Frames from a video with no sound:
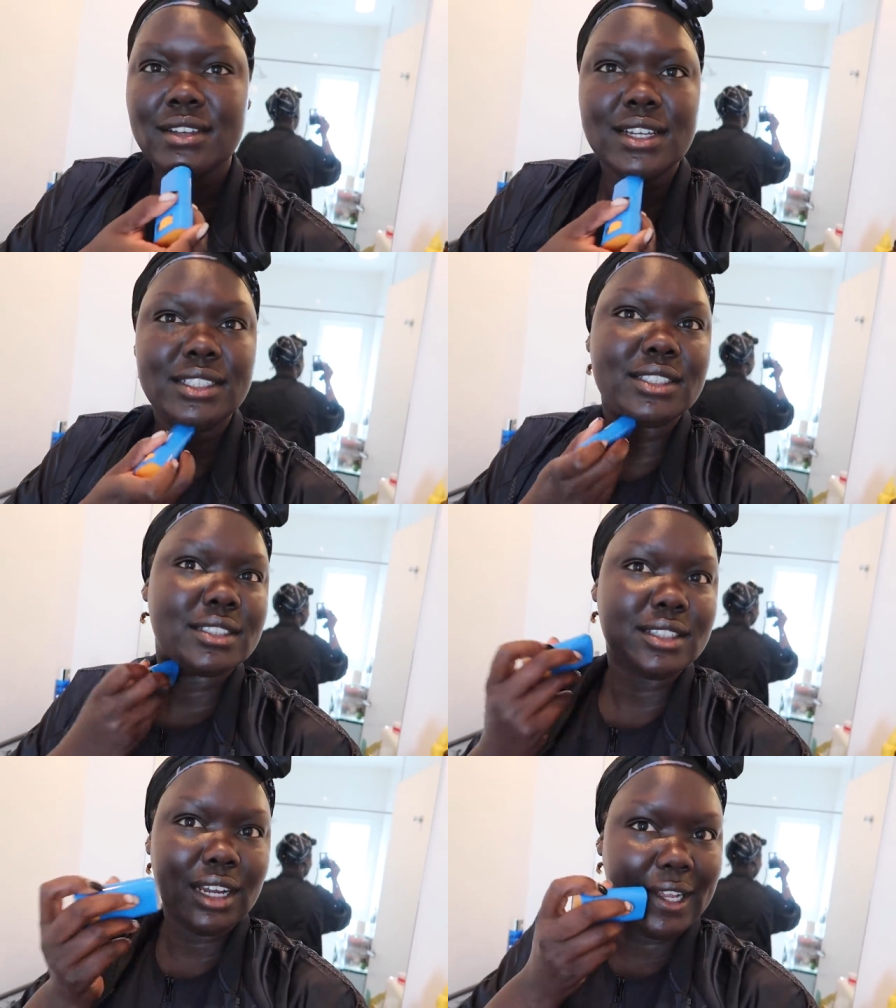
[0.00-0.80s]
I
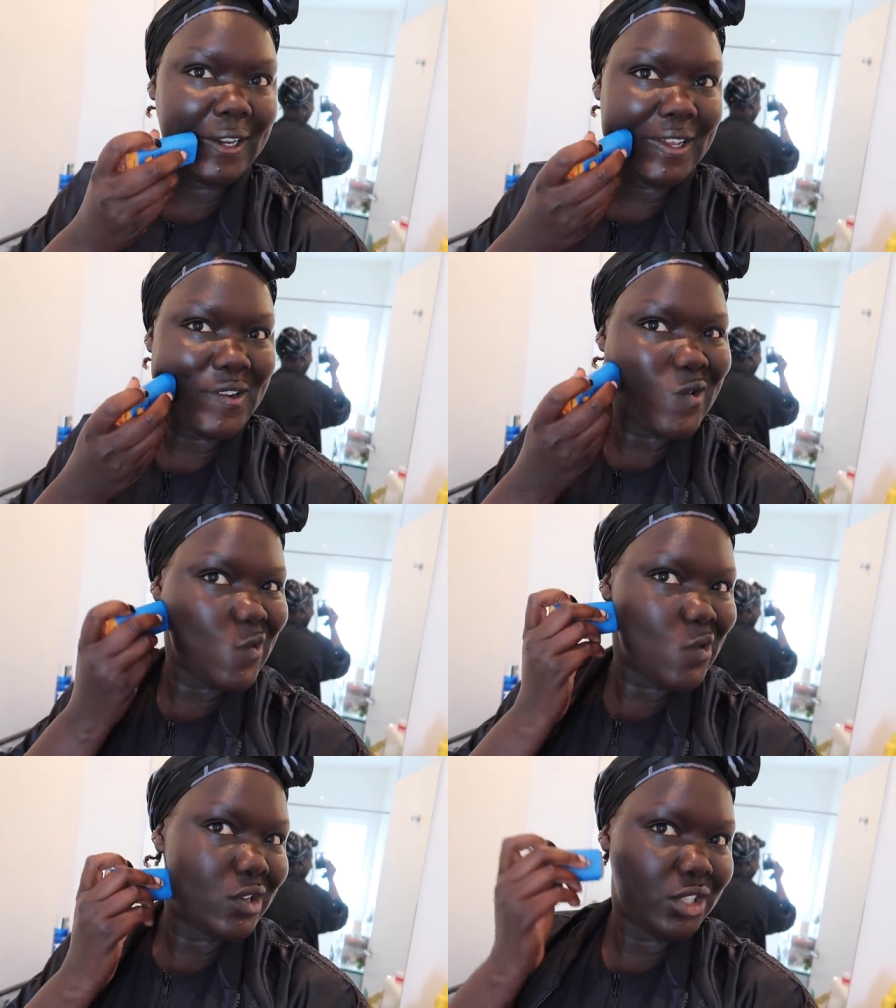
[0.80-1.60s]
just got it
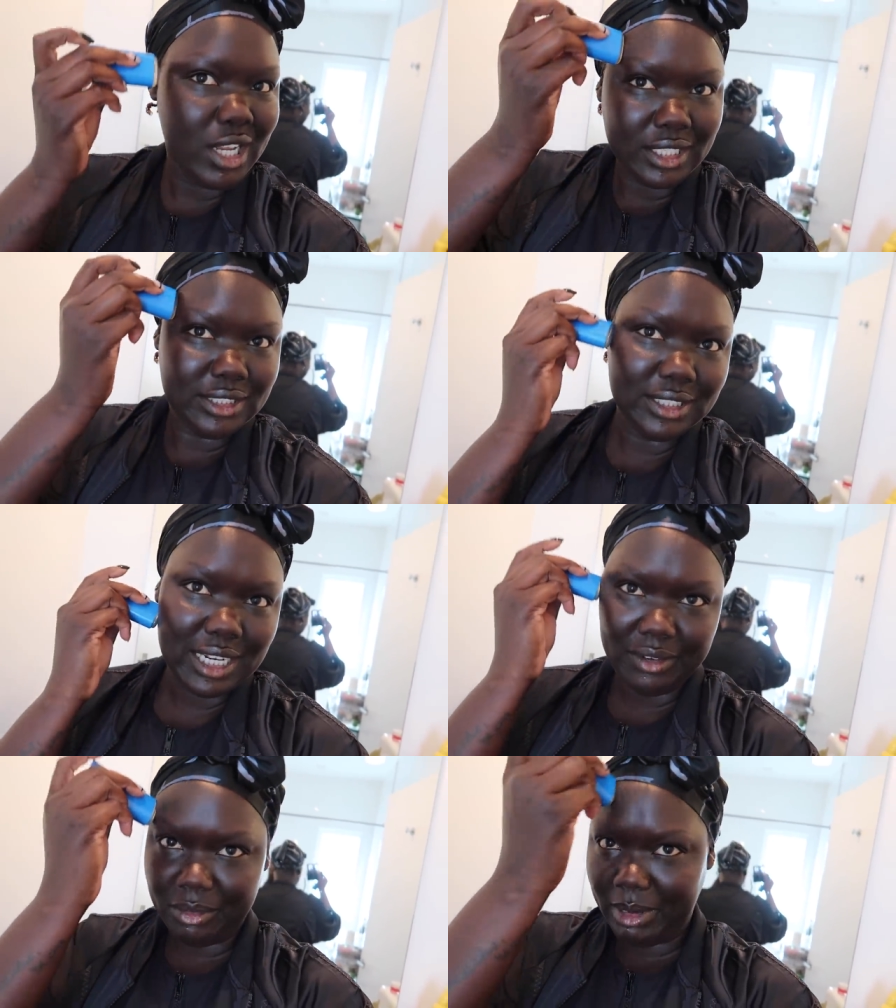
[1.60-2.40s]
just in
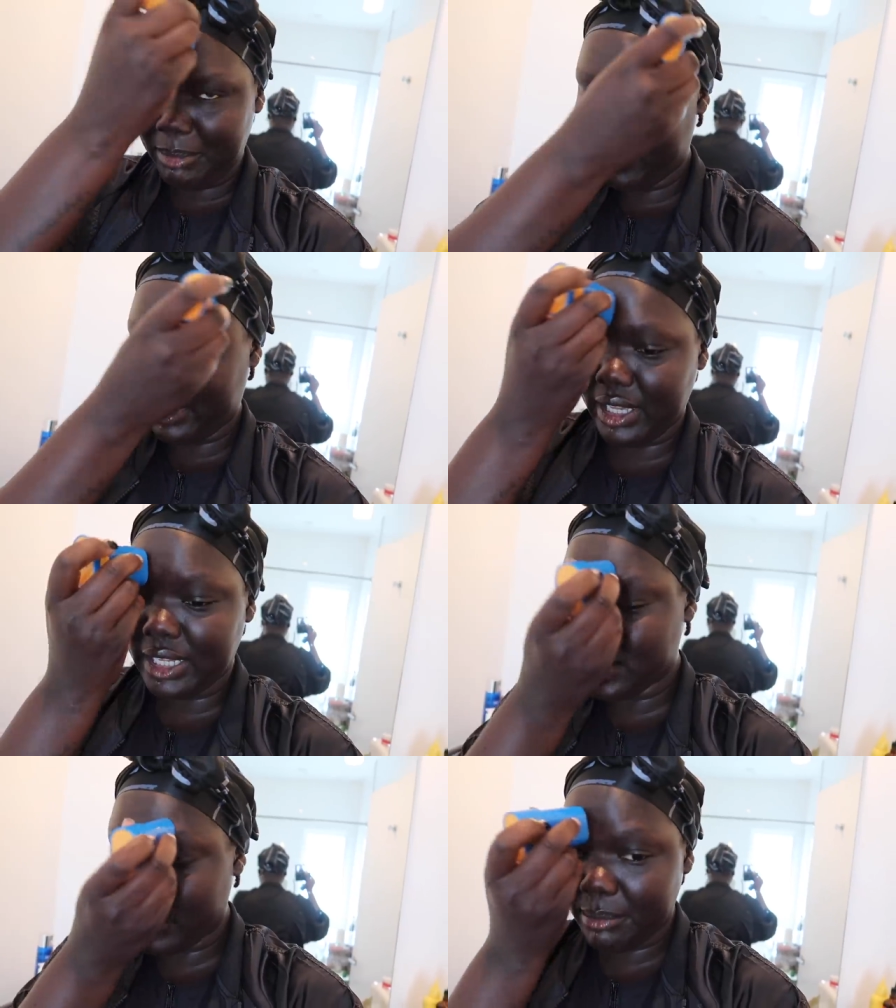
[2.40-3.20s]
time for my birthday.
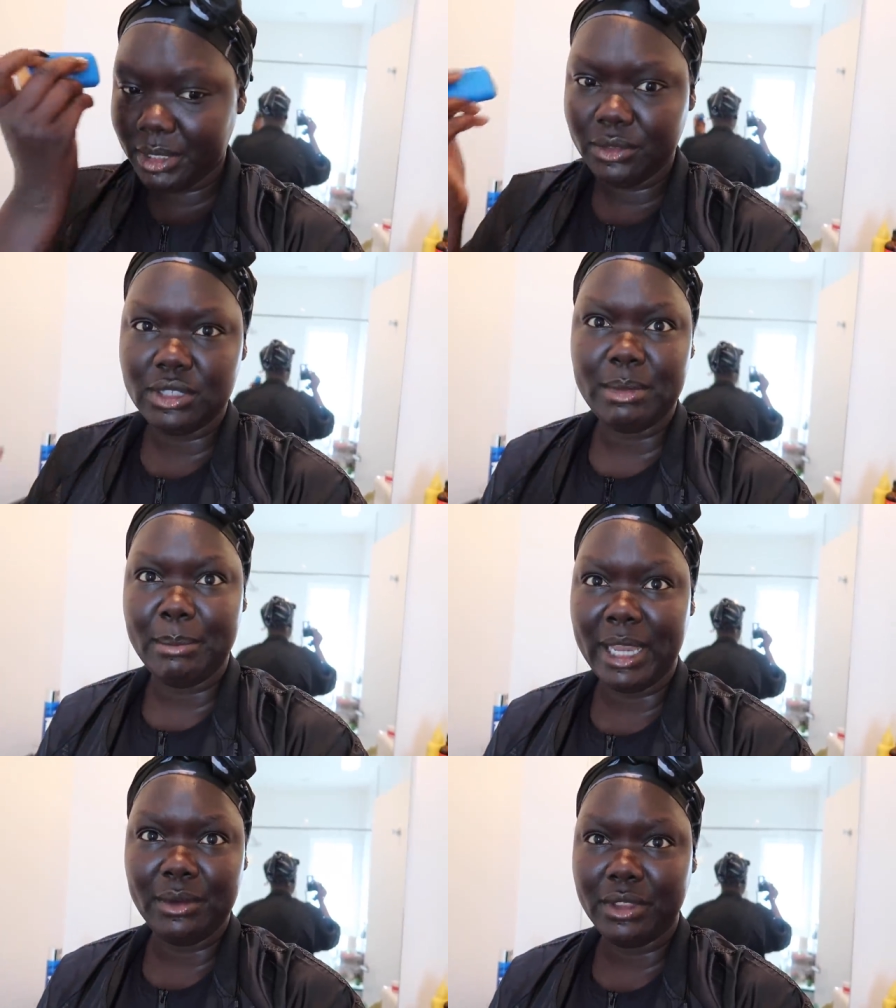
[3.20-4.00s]
I swear I've been losing my
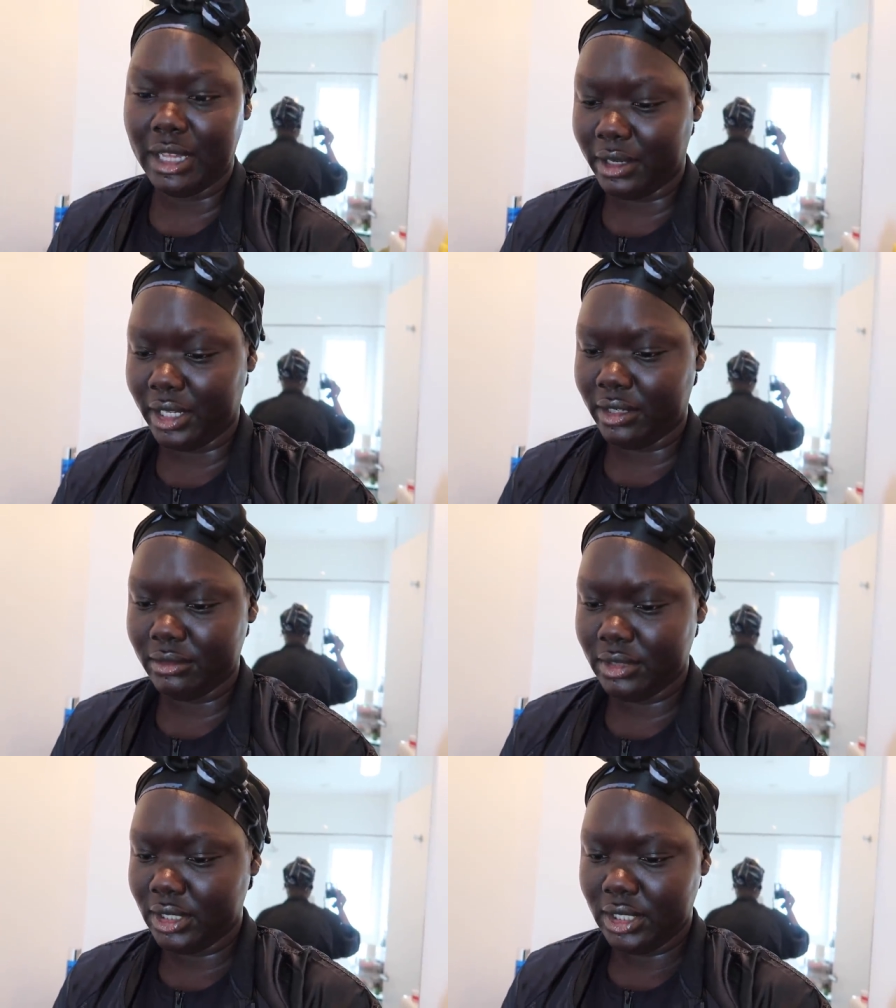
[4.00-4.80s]
mind without it.
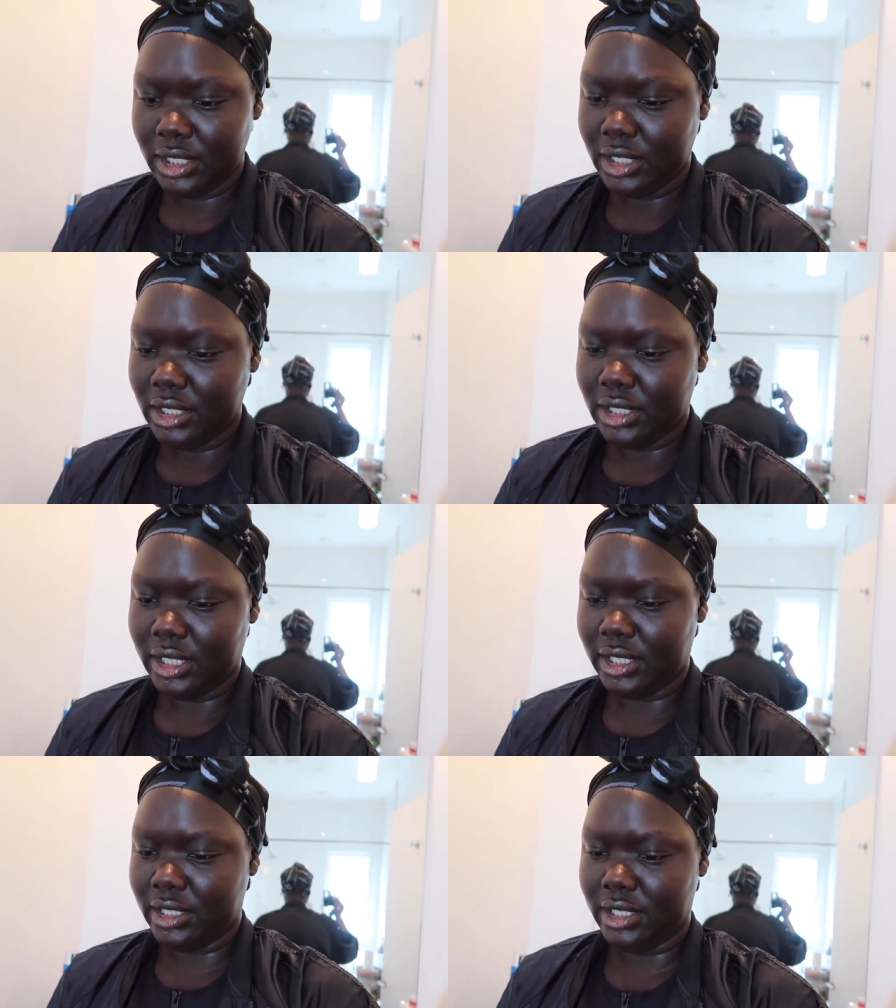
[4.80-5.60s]

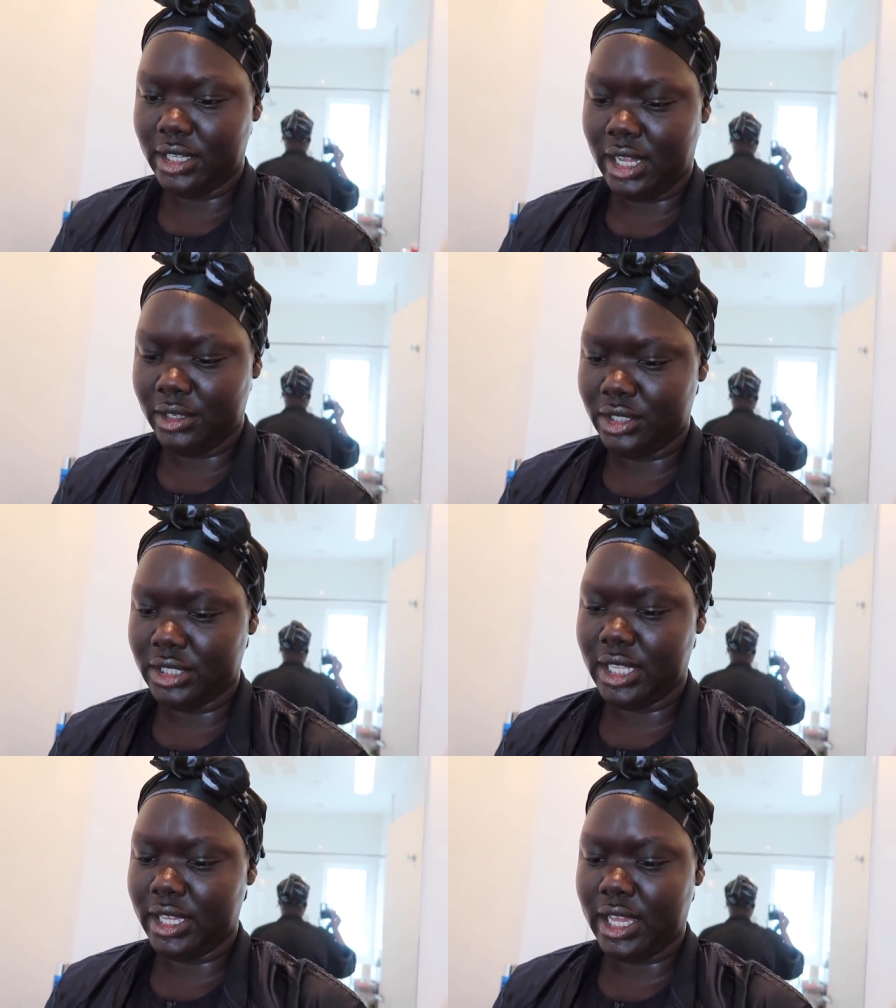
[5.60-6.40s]
Like, I was
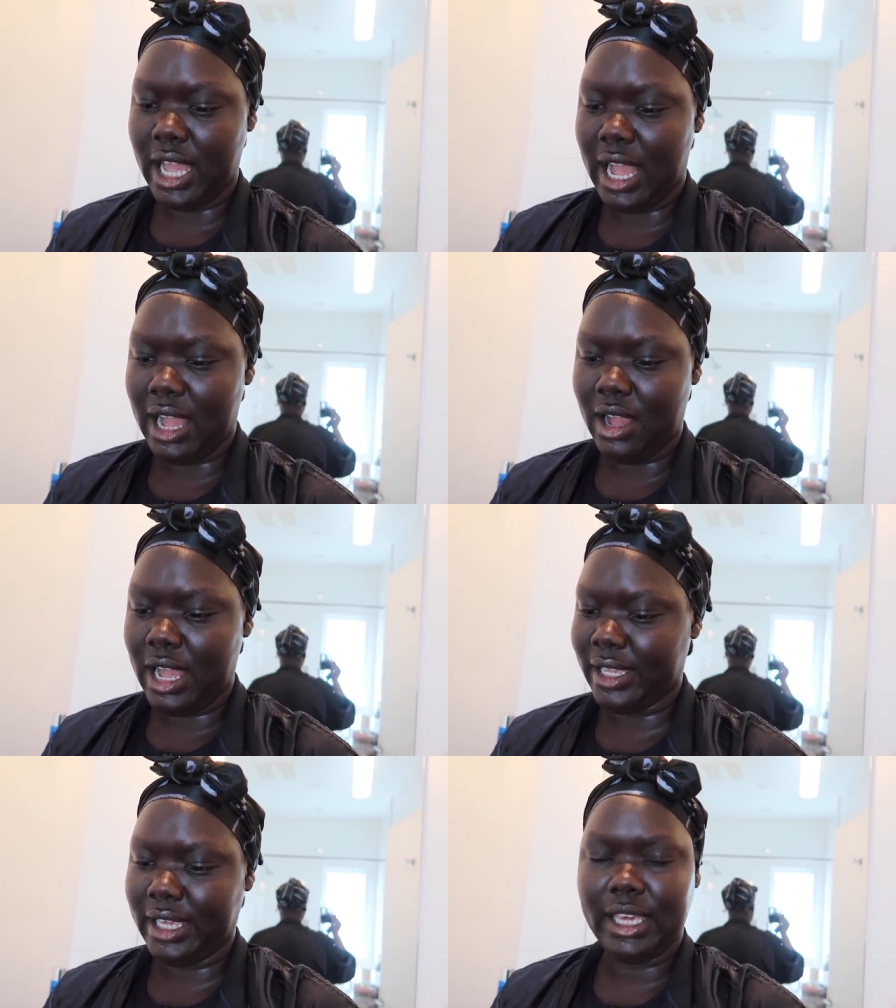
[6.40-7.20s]
just like, how?
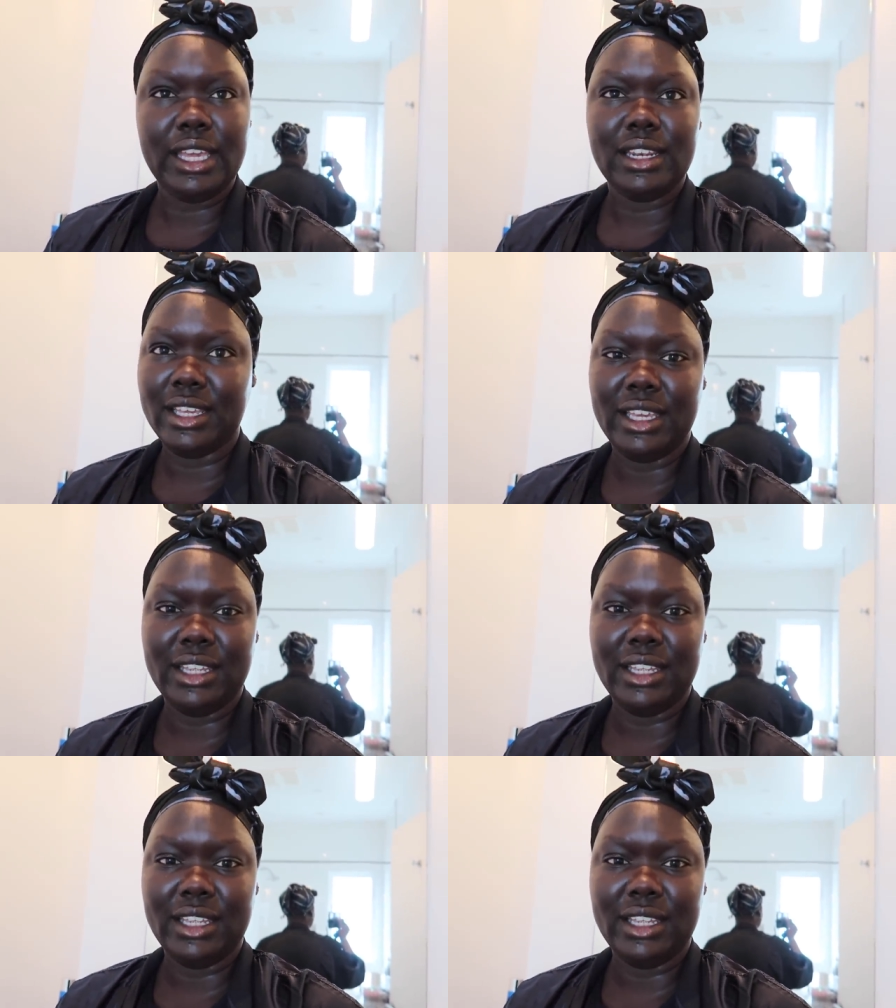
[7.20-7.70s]
I can't